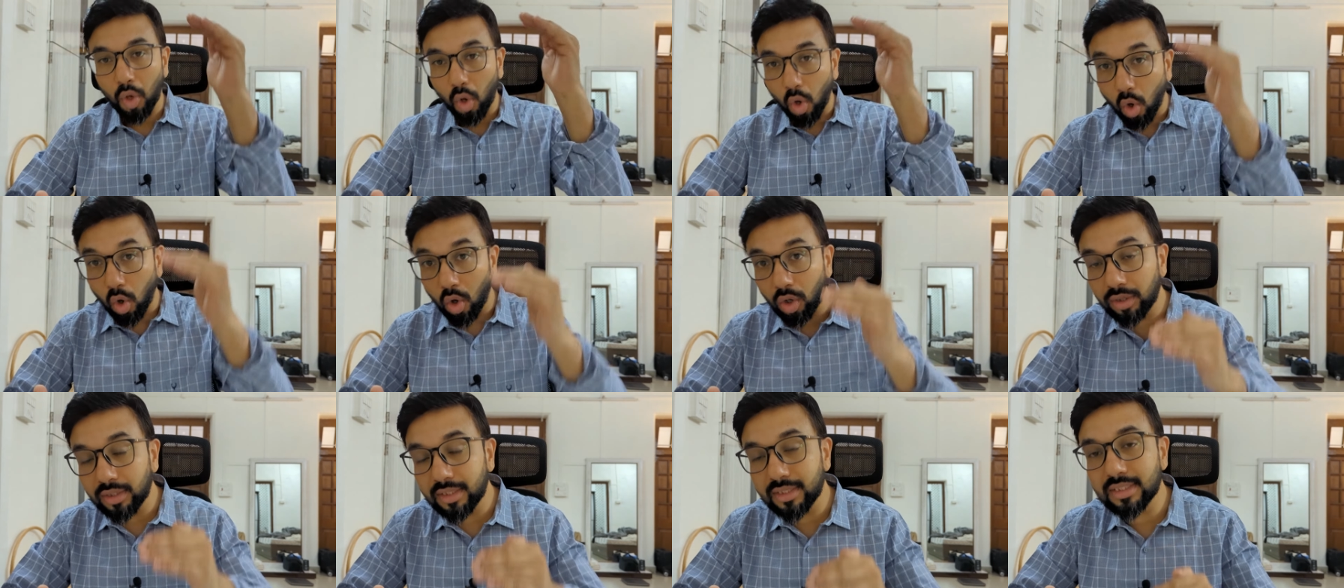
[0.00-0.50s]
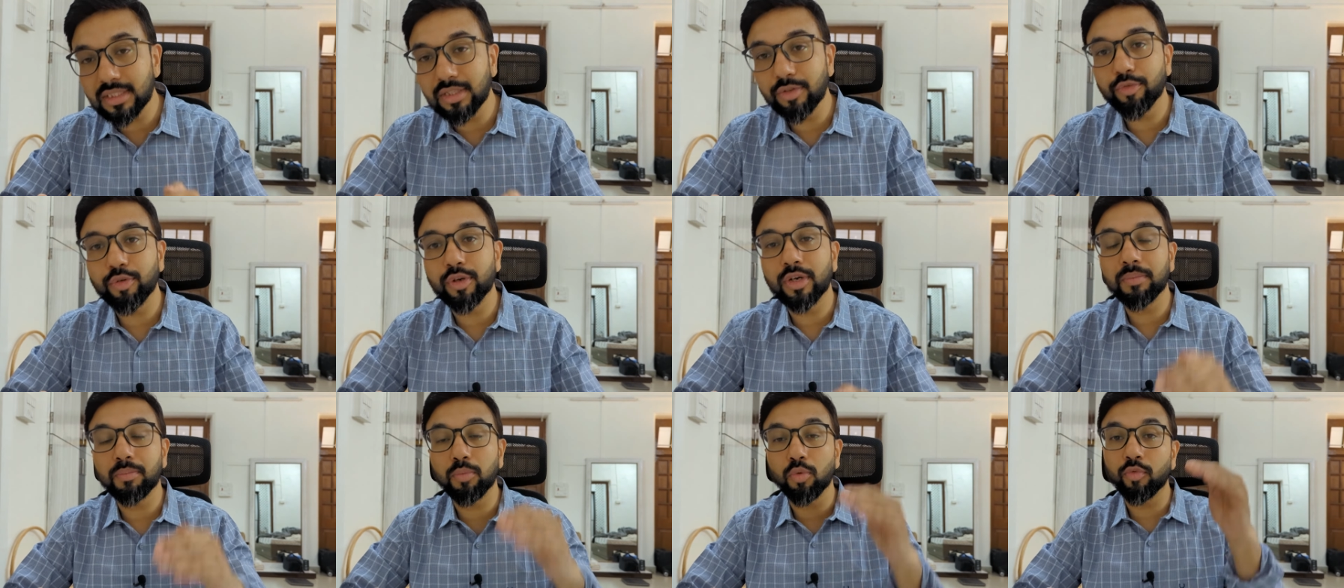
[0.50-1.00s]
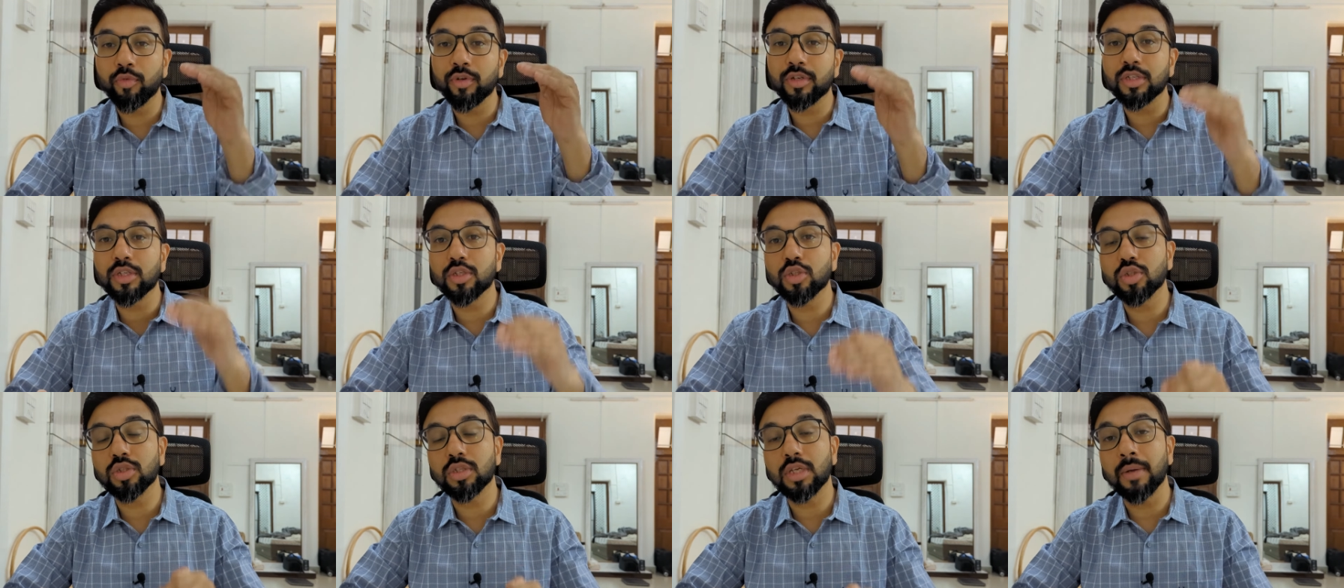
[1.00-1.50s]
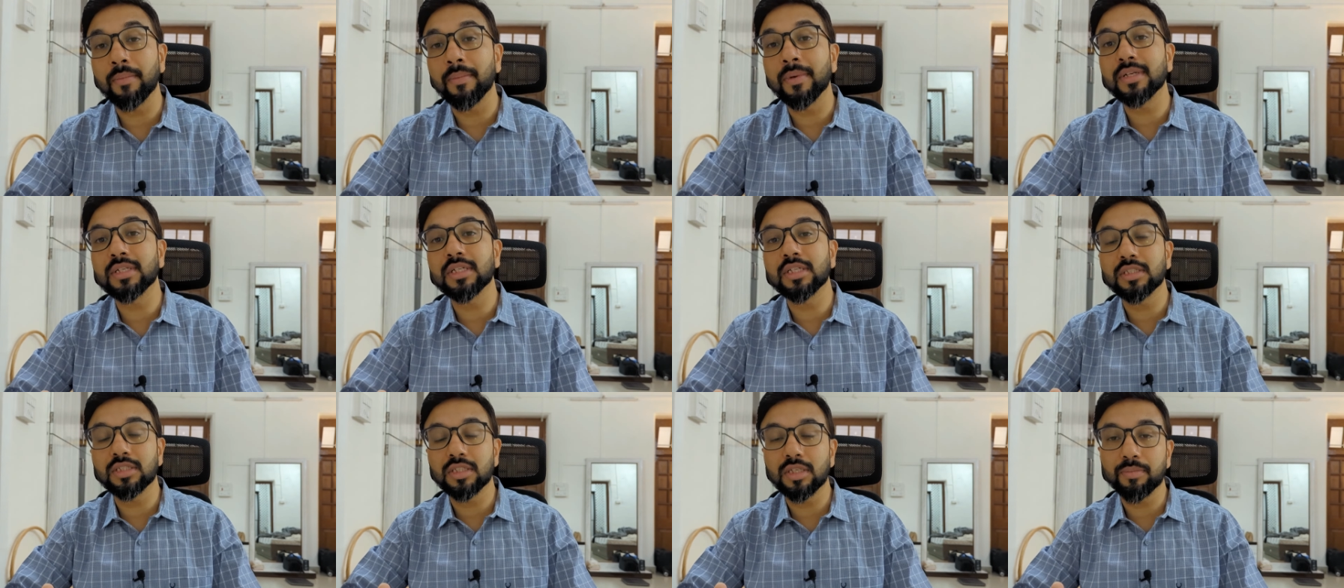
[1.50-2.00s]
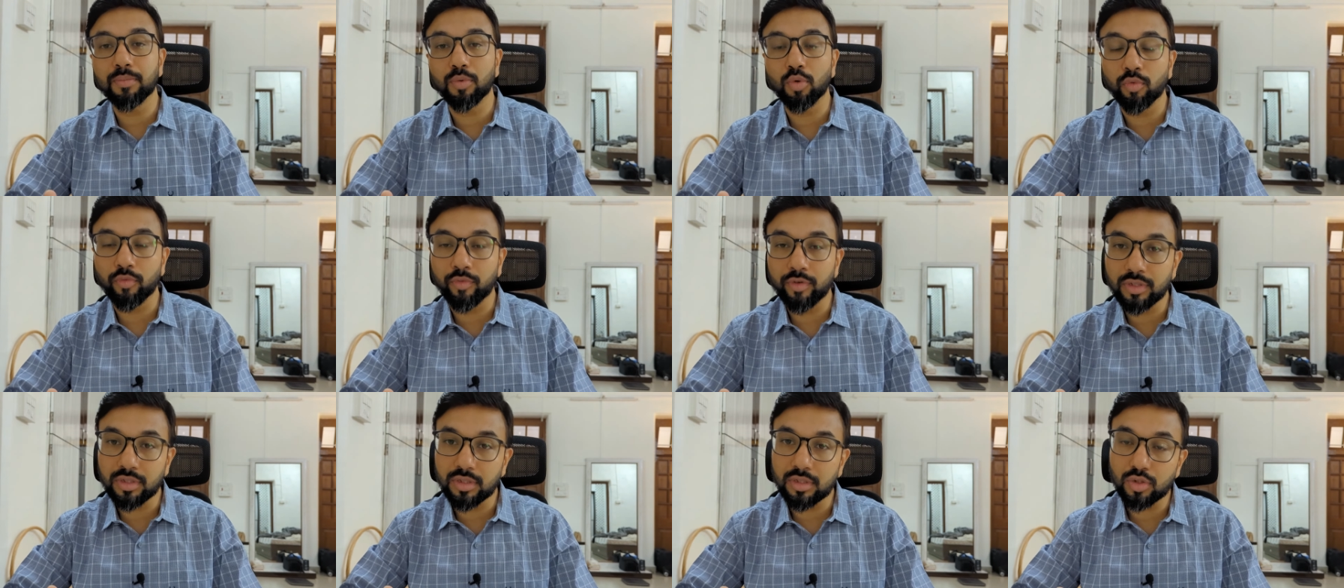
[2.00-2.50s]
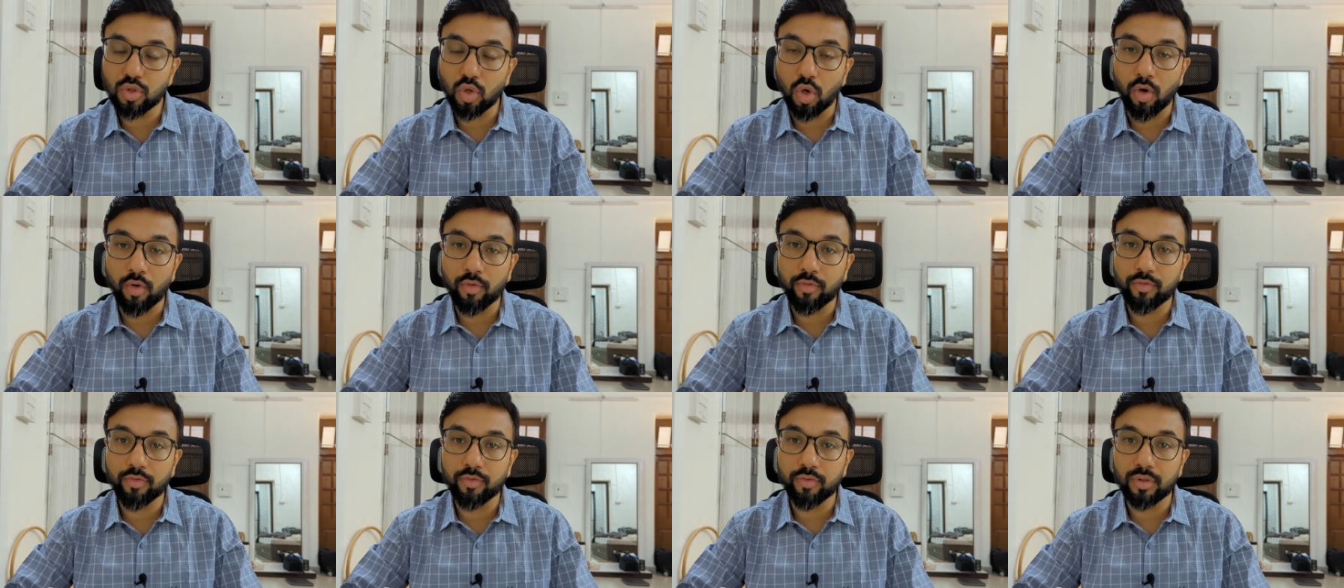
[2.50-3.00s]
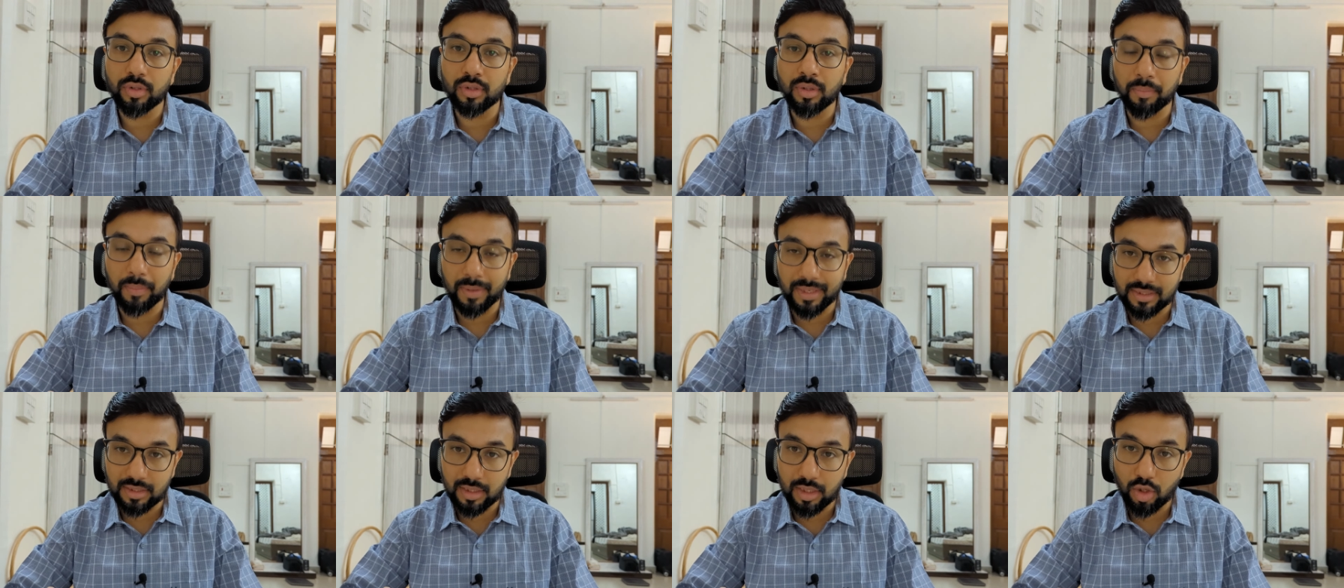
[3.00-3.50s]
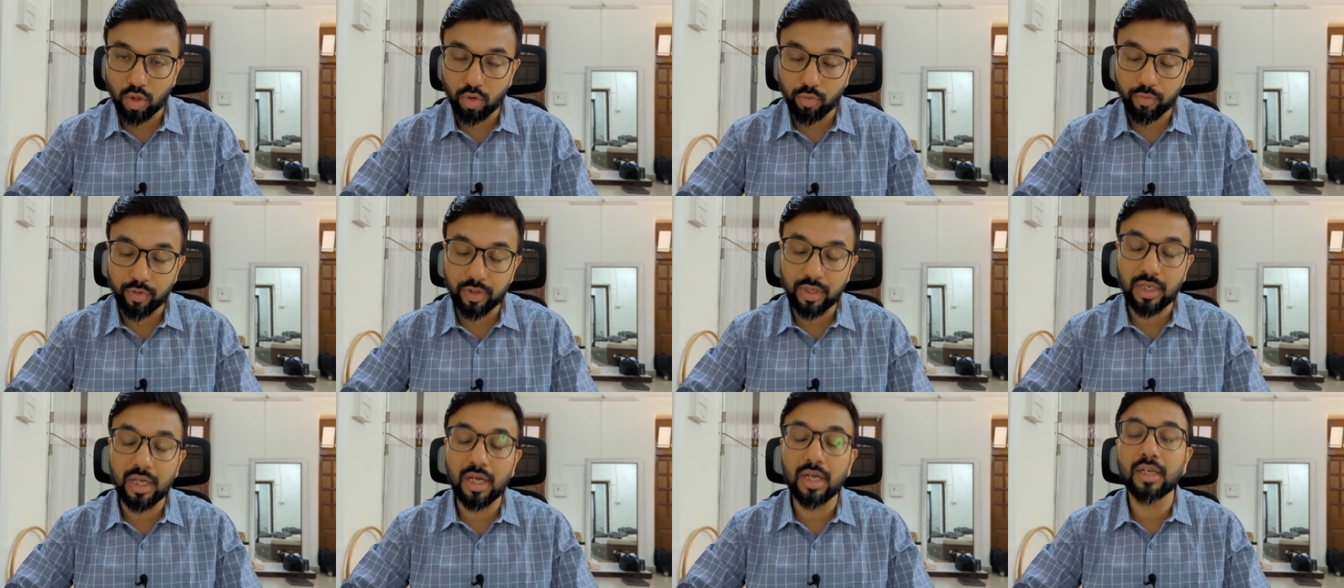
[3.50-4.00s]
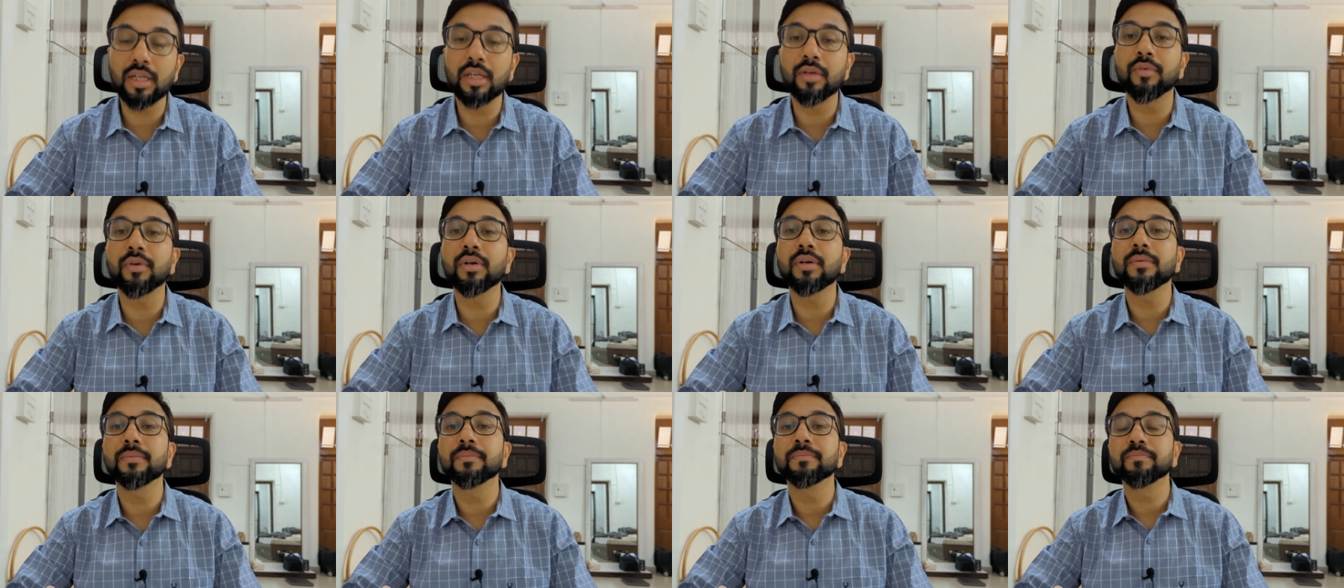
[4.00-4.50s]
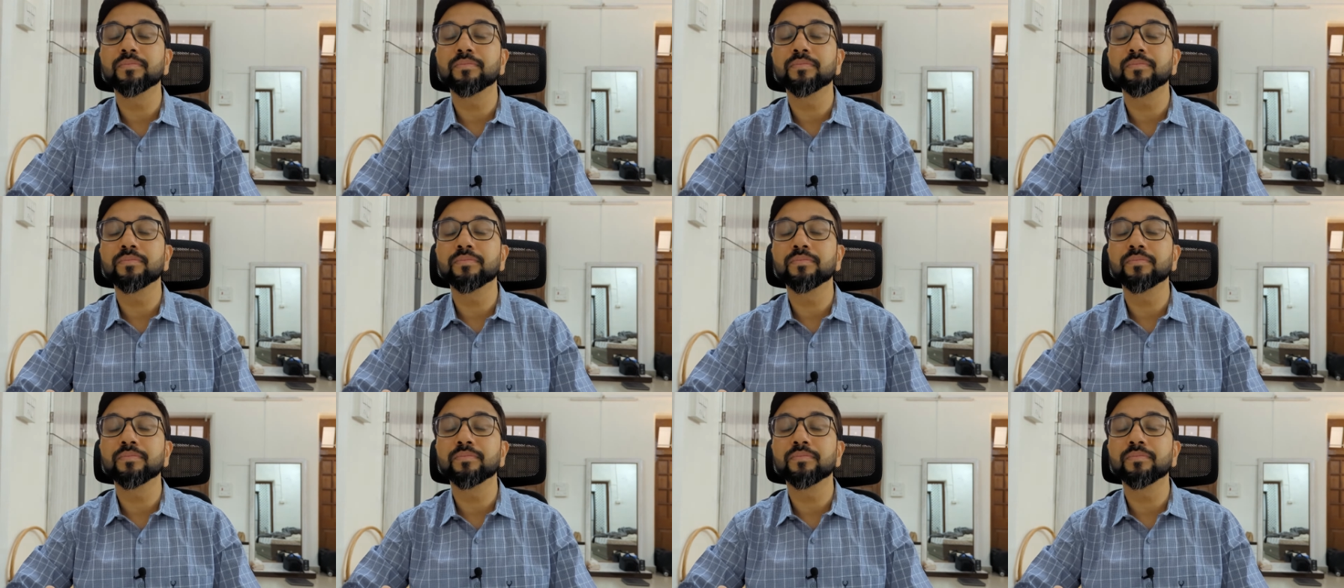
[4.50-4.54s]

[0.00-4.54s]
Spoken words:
All these different provisions, emergency provisions of the President of India are given.